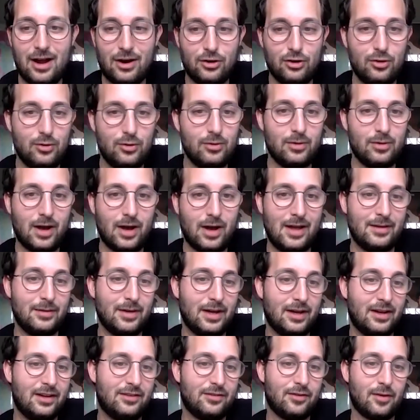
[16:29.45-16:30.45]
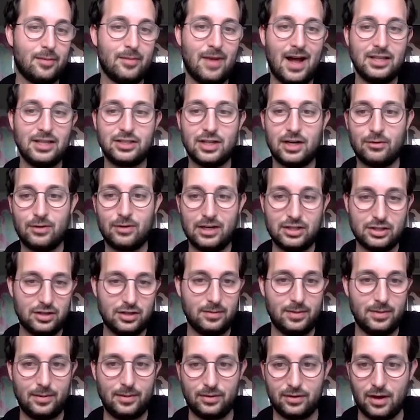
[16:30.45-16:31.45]
who at least for my generation and the
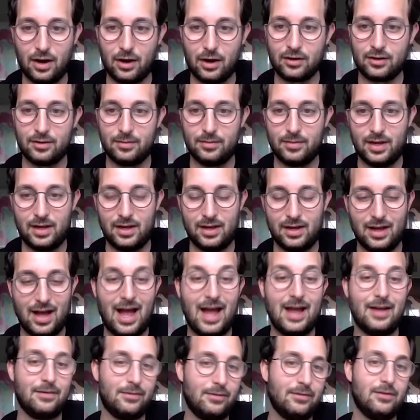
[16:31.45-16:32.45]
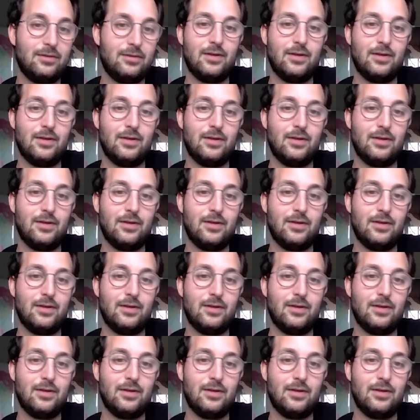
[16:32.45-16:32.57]
people younger than me, I